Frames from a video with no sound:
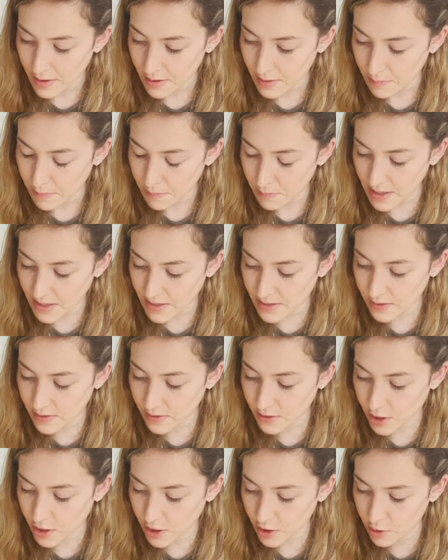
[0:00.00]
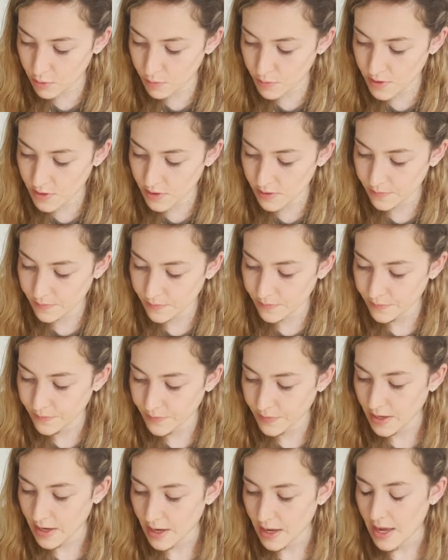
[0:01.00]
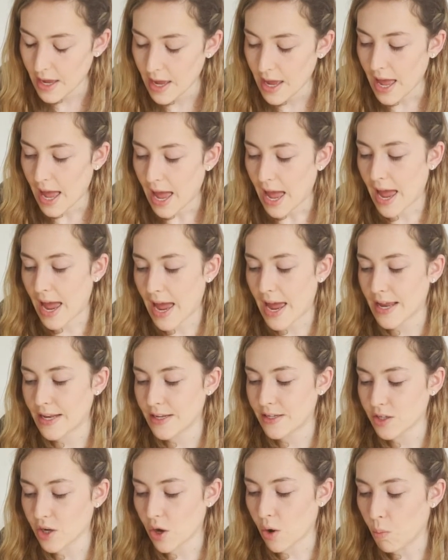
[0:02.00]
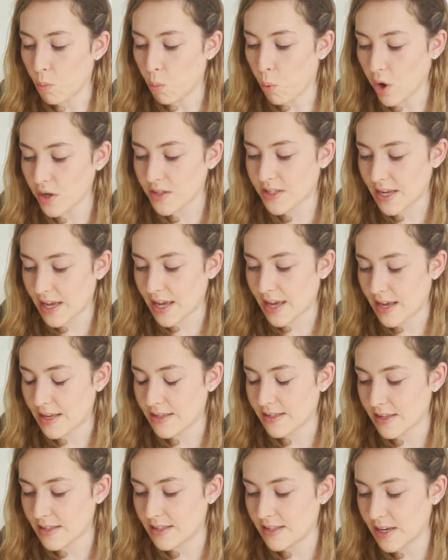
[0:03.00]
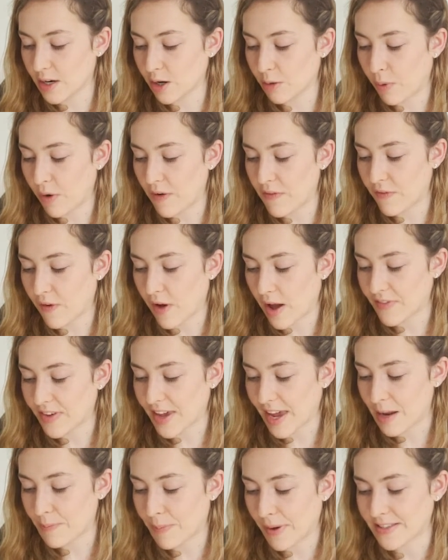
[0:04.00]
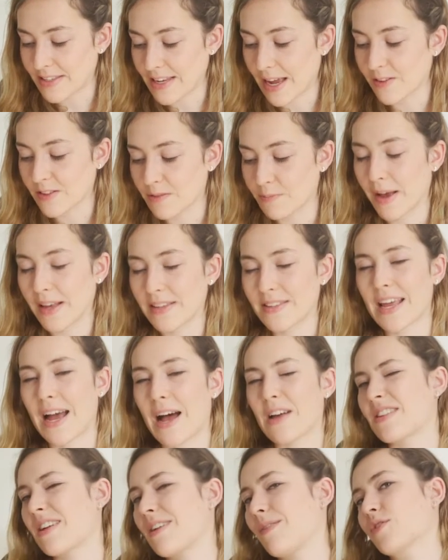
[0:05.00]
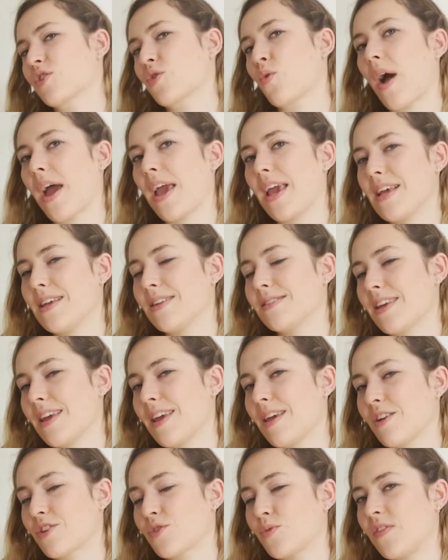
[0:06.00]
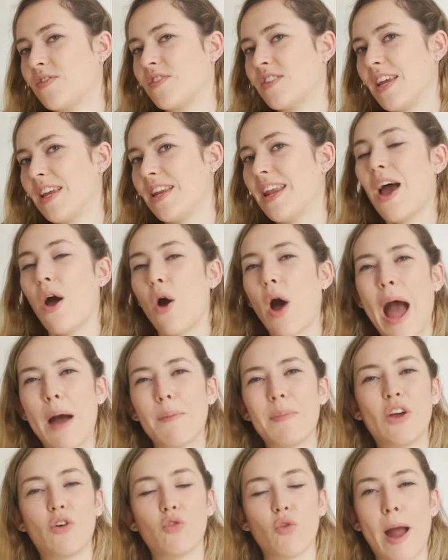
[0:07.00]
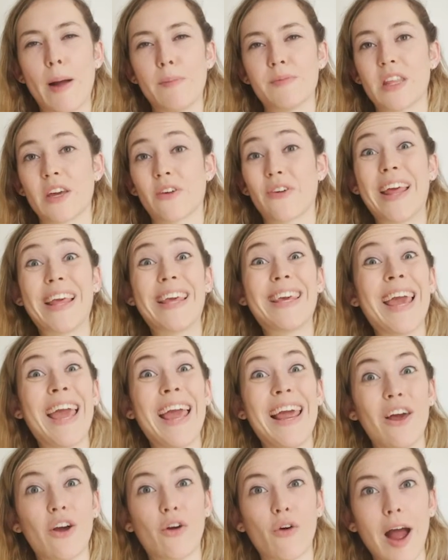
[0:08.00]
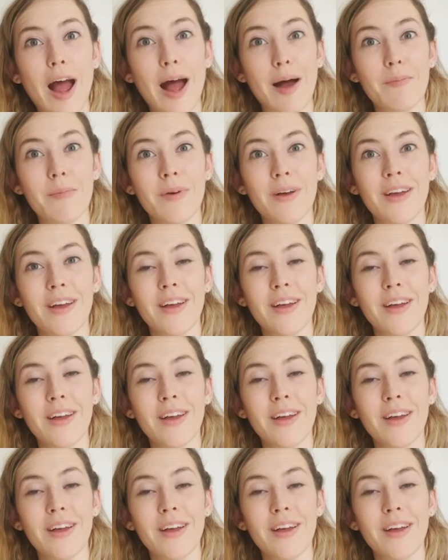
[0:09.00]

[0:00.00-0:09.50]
meters cubed. And what is 0.5 kilopascals and pascals? That one's quite easy because we've seen how many grams are there in a kilogram